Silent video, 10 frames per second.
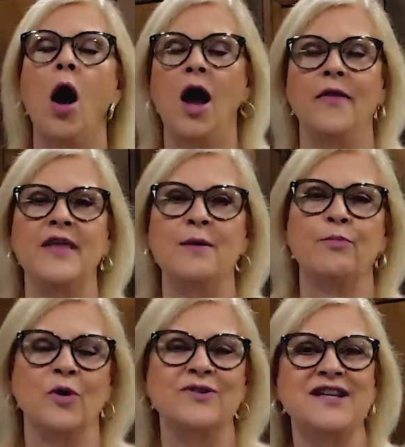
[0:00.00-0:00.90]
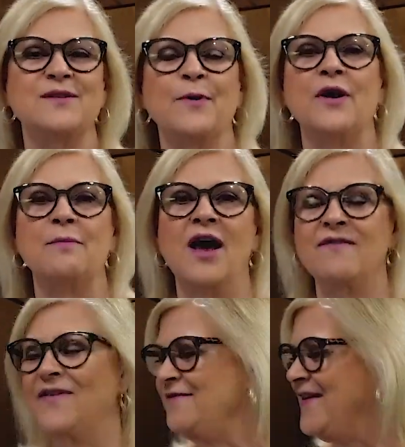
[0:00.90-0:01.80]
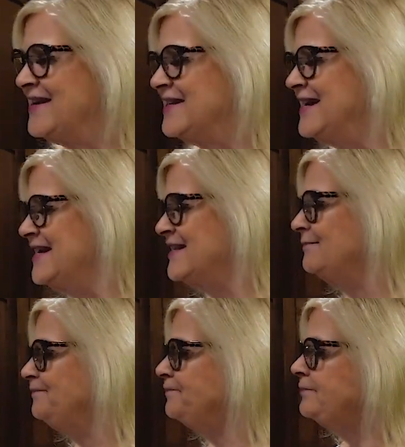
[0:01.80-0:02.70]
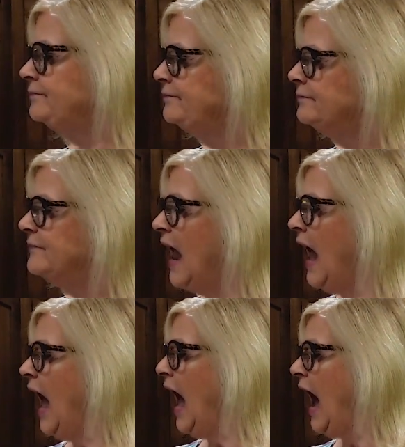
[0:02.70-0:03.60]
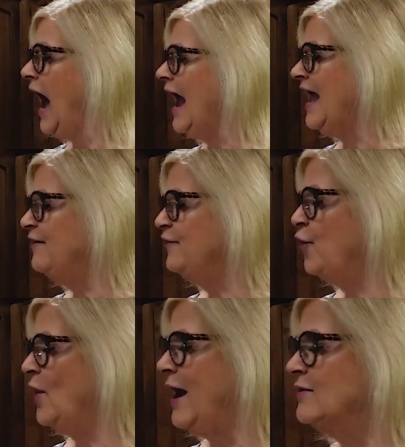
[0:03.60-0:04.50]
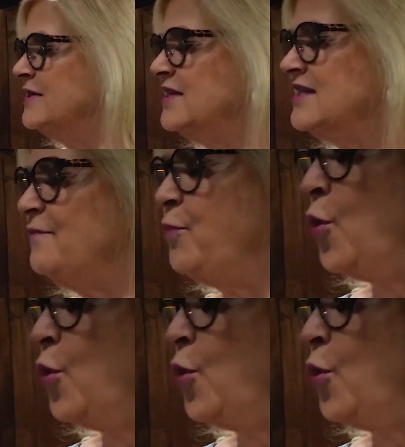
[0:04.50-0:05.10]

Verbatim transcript: on the protein sparing modified fast days i had four ounces of